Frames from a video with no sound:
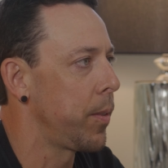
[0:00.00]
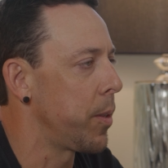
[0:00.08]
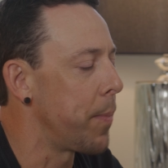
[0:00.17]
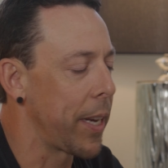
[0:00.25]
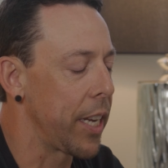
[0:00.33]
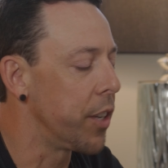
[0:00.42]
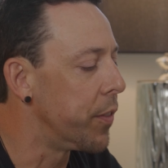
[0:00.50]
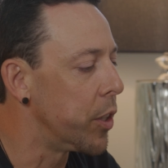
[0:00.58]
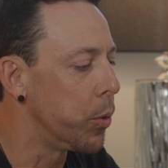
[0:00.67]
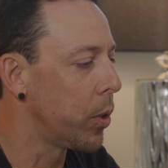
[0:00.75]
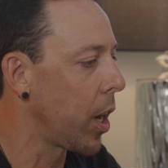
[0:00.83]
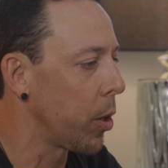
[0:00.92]
make
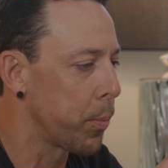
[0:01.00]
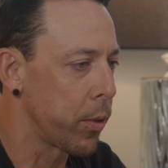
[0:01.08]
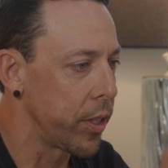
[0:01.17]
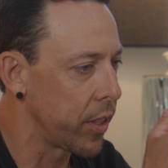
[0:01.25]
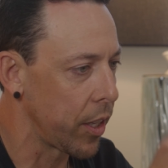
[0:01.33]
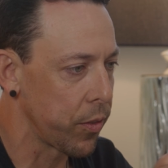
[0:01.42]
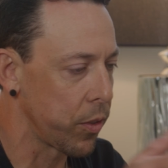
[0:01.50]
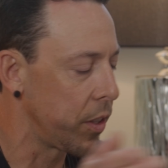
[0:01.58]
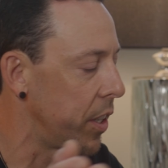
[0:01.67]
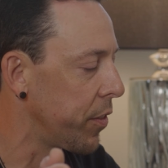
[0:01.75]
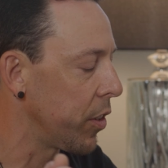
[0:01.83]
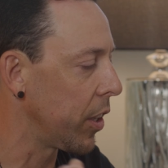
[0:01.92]
individual color presets for the
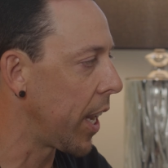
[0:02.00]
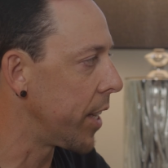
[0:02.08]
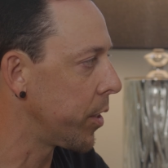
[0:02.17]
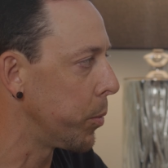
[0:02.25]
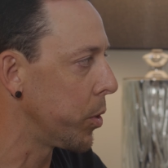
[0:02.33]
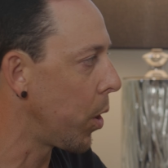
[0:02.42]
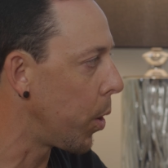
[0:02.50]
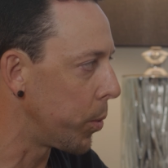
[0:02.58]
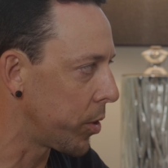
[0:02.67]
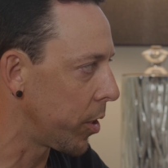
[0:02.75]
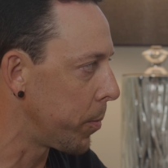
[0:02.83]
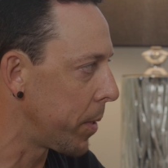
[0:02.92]
different lights. It was
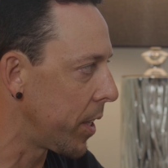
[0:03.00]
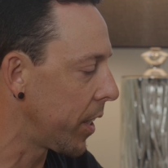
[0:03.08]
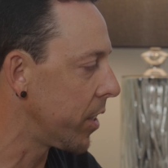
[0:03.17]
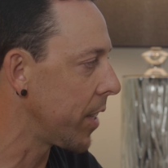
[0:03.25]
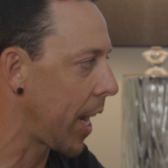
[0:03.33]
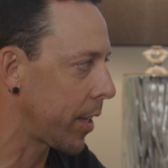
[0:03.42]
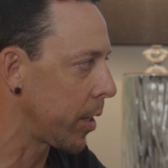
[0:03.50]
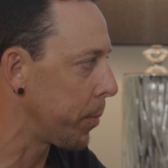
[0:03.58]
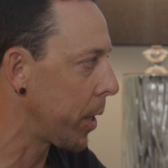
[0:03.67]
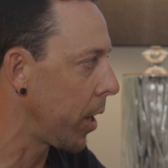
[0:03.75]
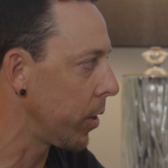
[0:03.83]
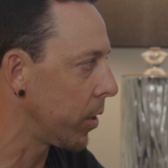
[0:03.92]
always going to be exact same
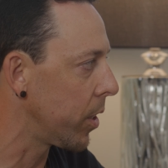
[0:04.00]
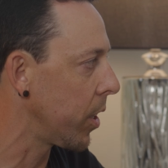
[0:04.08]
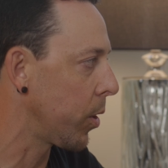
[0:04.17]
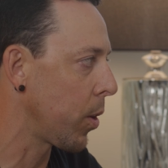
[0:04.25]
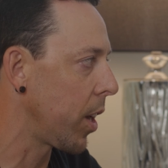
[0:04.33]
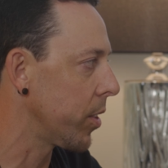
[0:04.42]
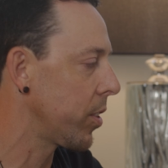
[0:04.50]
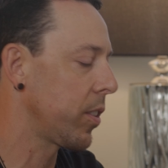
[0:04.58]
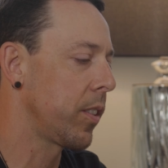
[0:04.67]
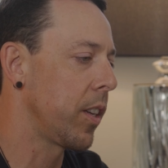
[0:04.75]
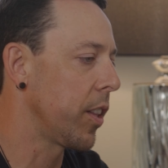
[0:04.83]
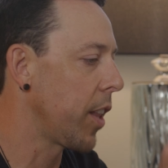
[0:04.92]
color
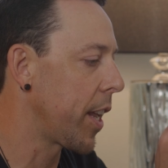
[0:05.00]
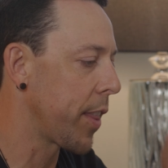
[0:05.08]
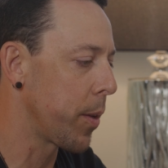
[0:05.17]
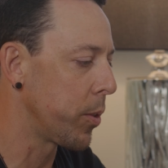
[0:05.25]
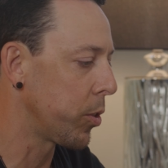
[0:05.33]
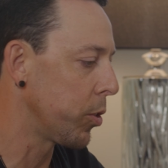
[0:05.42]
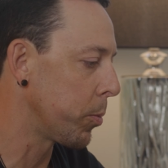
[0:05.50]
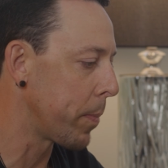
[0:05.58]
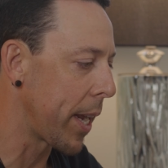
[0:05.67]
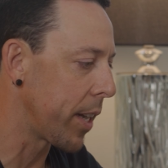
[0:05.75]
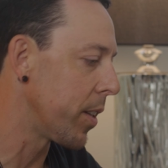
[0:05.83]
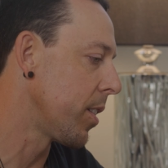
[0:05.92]
across a light that was just
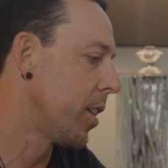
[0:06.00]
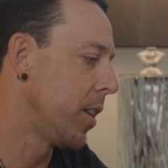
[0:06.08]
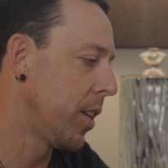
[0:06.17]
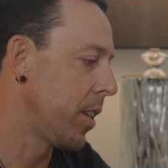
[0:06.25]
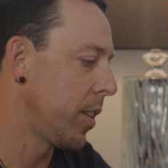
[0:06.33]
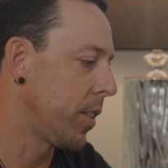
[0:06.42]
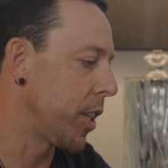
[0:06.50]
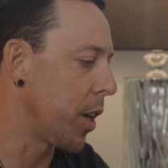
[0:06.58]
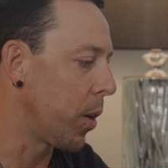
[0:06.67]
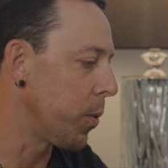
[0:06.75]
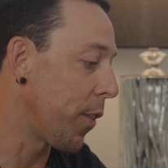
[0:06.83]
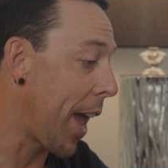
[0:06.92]
made,
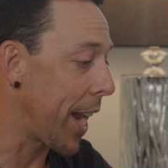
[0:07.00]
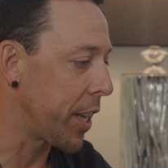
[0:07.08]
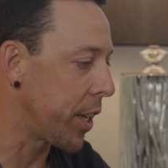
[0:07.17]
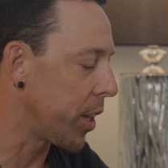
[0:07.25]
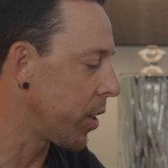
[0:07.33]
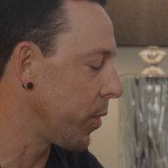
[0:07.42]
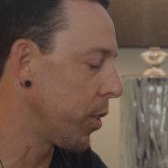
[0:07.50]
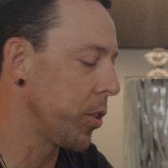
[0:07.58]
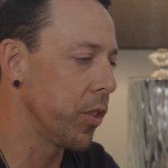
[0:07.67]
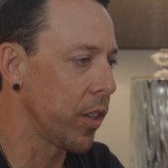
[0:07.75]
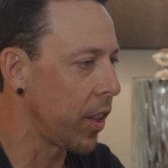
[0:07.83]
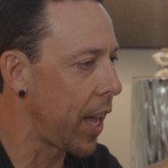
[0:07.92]
that year
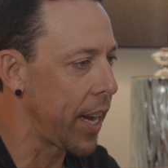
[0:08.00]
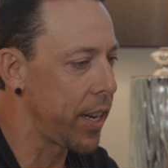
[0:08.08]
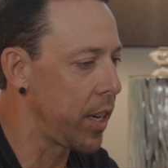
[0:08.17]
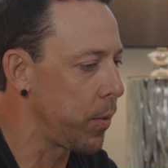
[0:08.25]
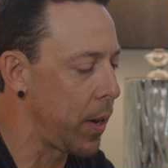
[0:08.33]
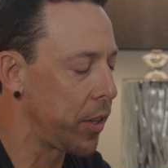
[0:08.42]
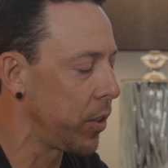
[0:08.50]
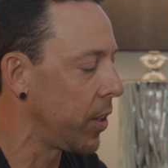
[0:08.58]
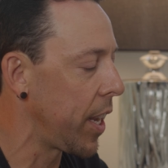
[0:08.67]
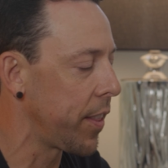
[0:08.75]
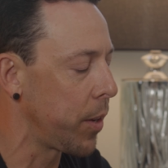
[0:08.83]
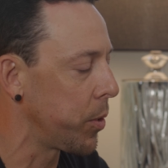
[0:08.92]
versus a rental
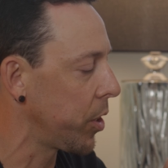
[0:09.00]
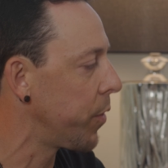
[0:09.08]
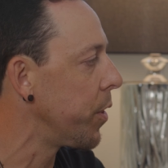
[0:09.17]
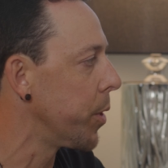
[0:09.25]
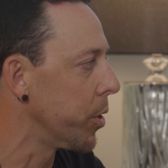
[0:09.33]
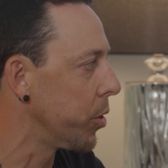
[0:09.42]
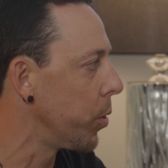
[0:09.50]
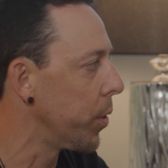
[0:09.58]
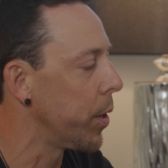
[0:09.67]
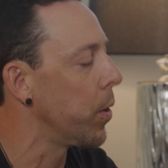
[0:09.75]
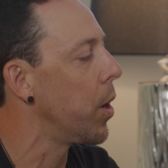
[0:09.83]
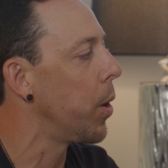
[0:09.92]
light that was a few years old. They were